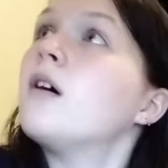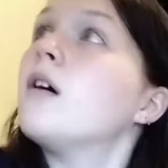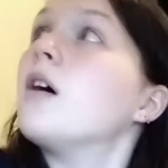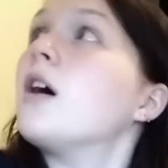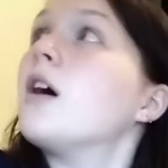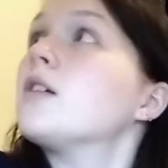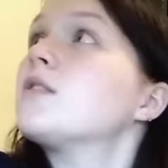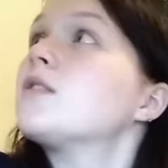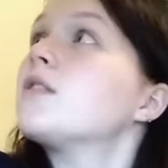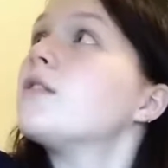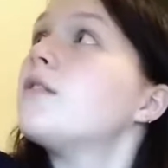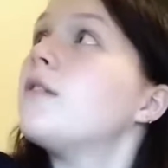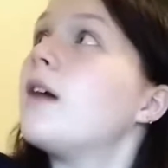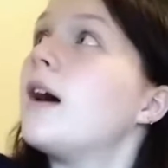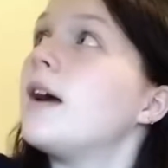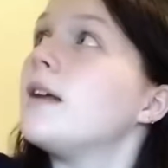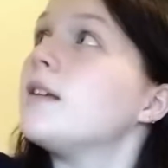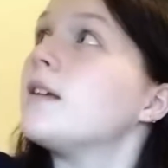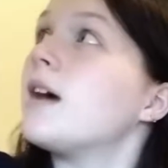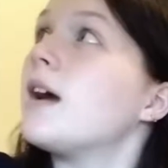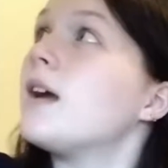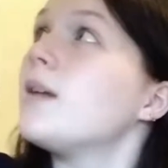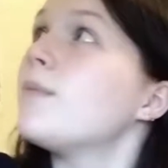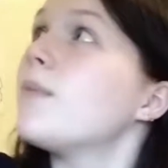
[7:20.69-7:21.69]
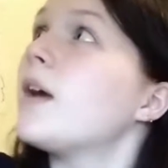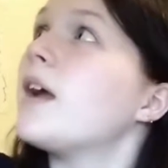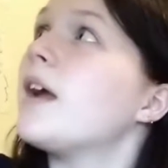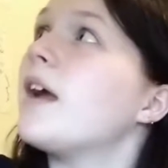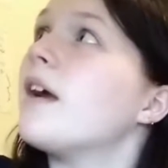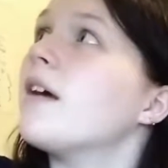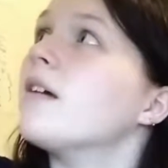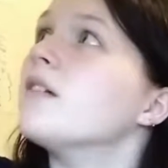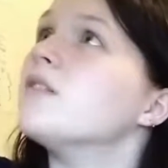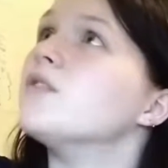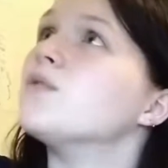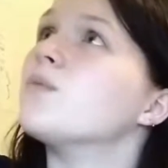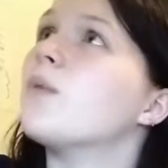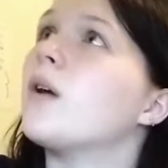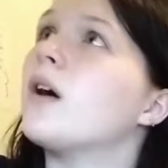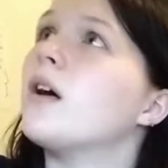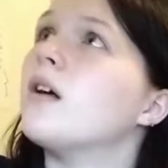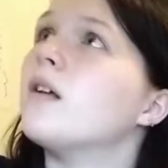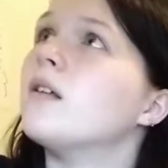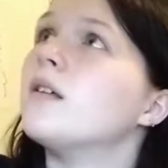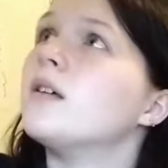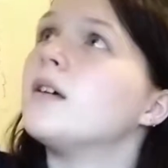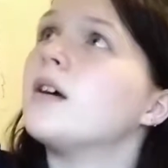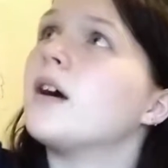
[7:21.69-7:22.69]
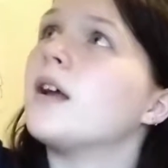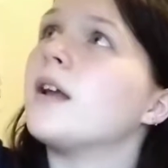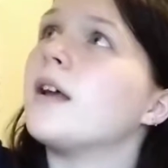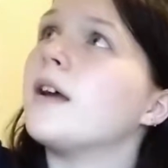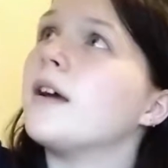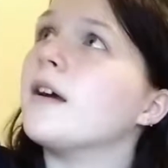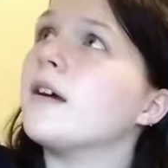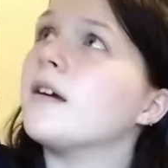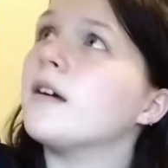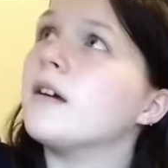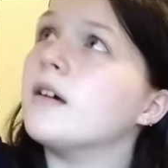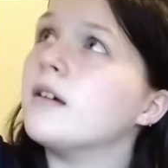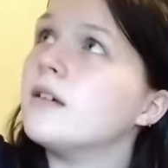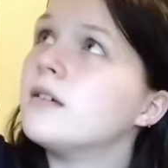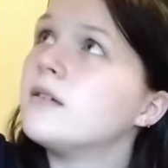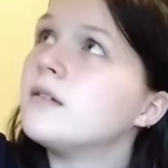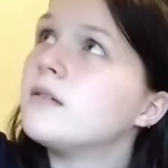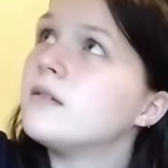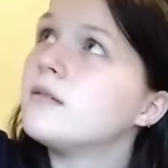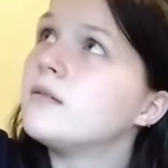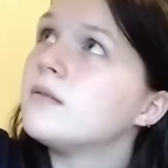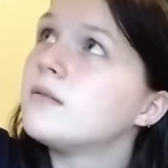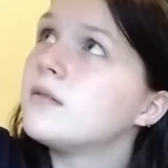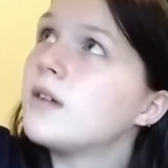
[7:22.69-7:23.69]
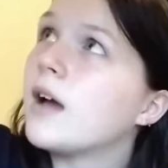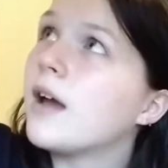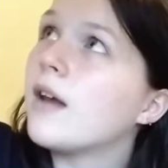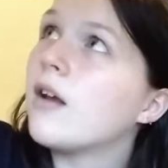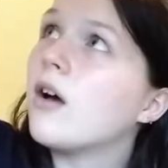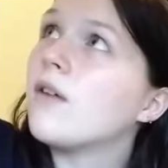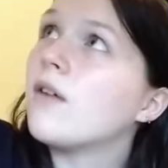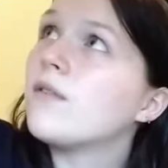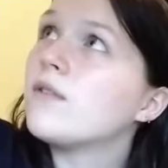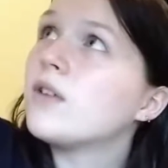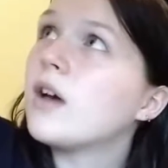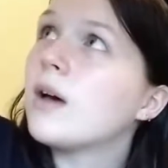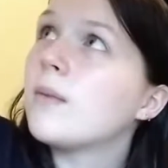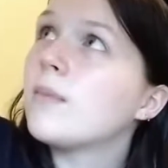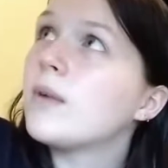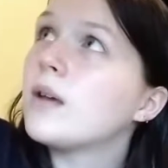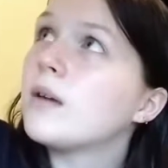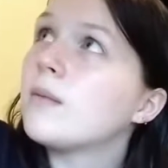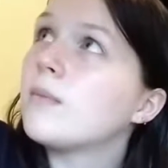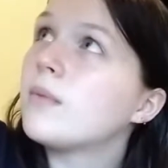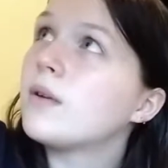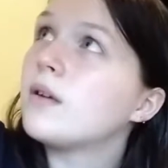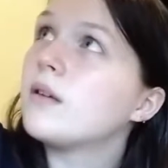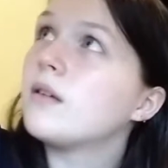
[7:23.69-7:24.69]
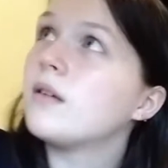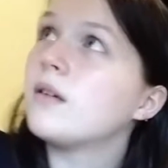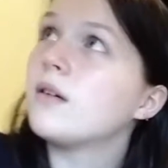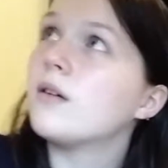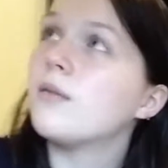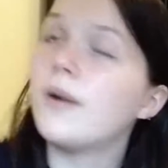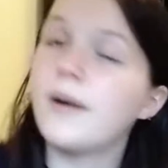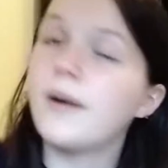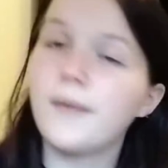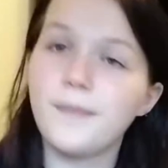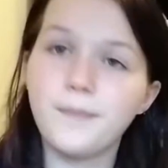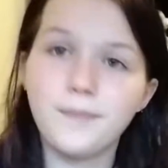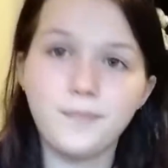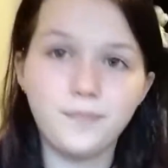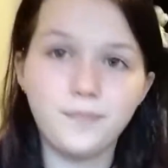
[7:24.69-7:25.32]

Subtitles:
Also, I dyed my hair as well and got a haircut. Kind of off topic, but oh well.